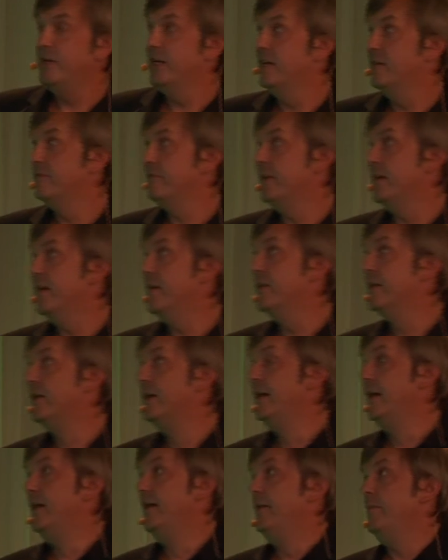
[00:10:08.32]
have now
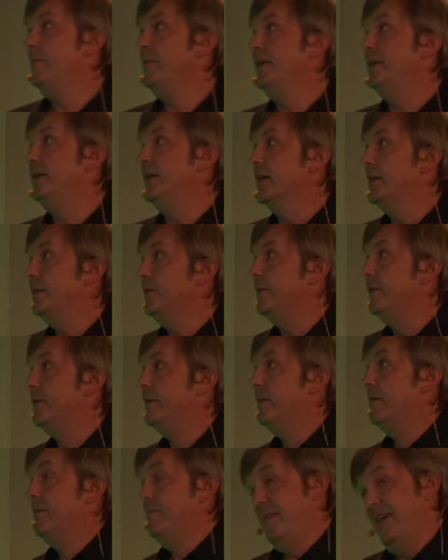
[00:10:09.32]
many other
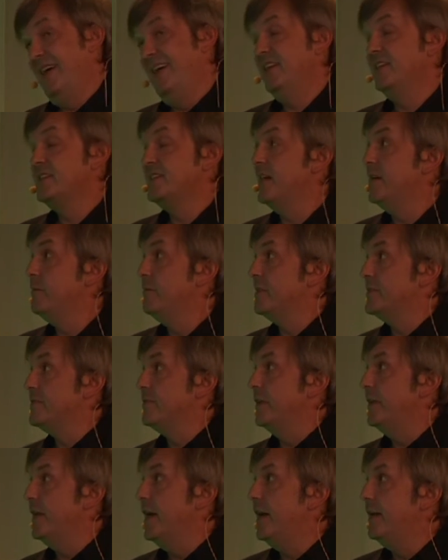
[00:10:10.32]
bad examples
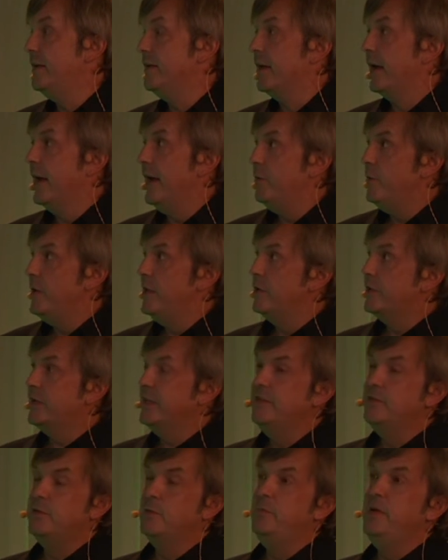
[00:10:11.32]
for that. We look
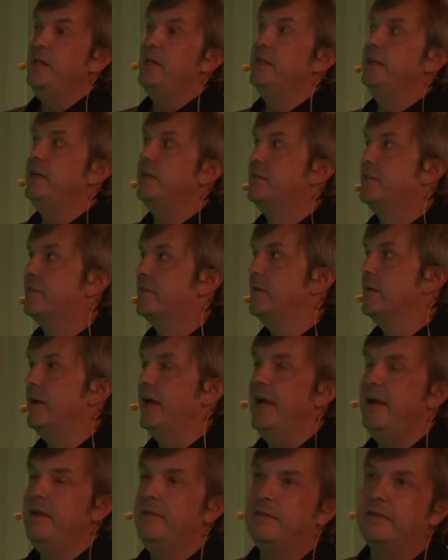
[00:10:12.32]
into buildings,
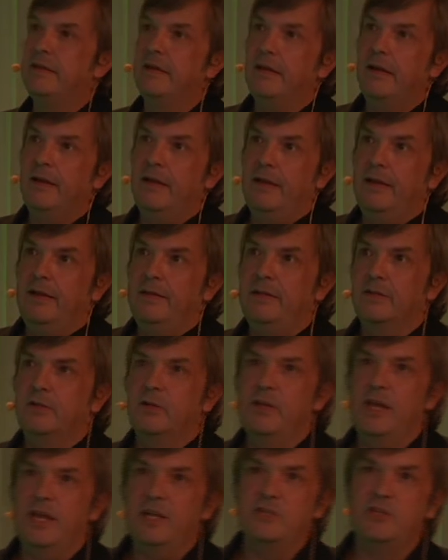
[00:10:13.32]
and the
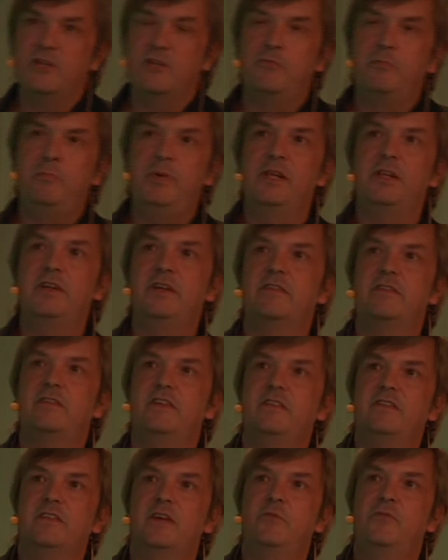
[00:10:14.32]
collection of buildings
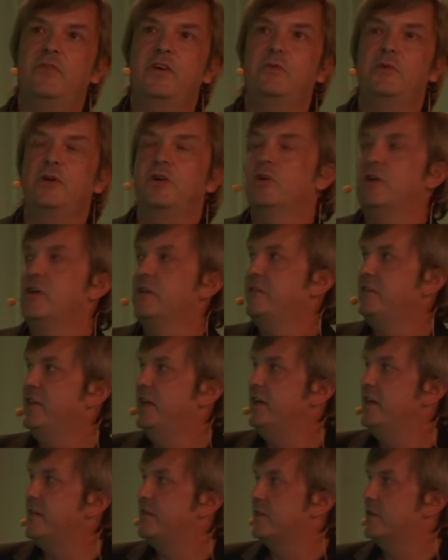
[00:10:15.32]
is something we call
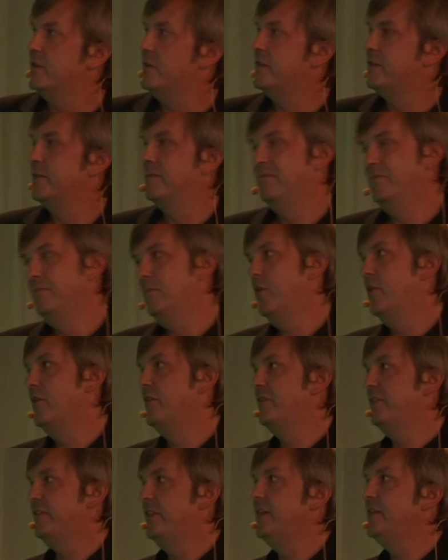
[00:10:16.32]
cities, so it's more
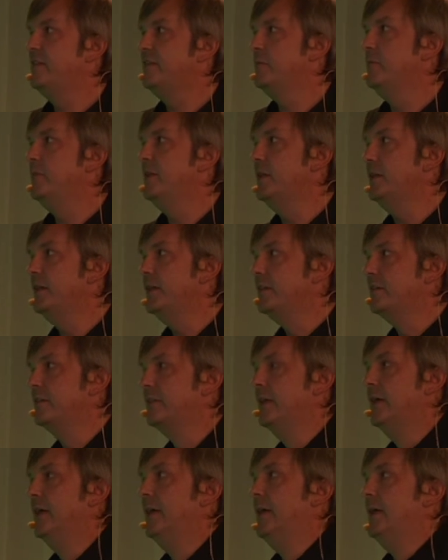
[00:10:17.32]
cities and buildings,
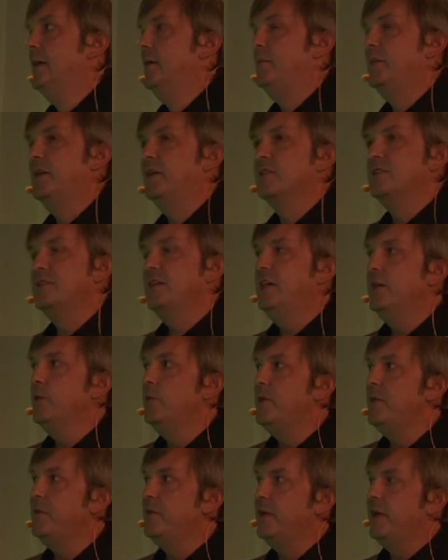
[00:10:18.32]
because here
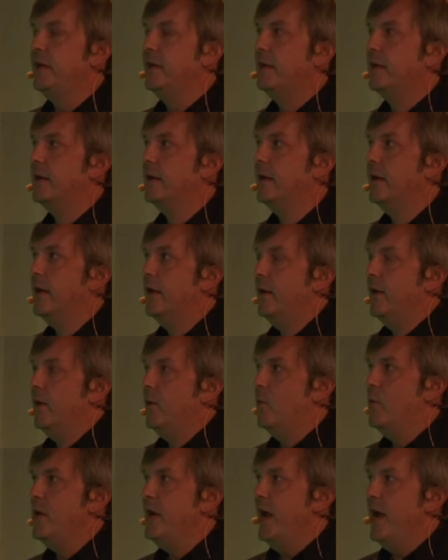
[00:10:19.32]
we think
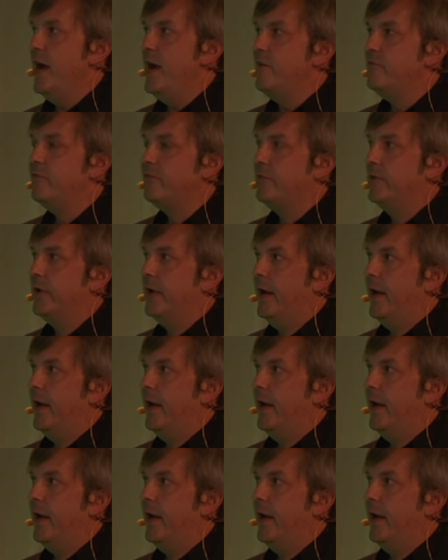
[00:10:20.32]
we have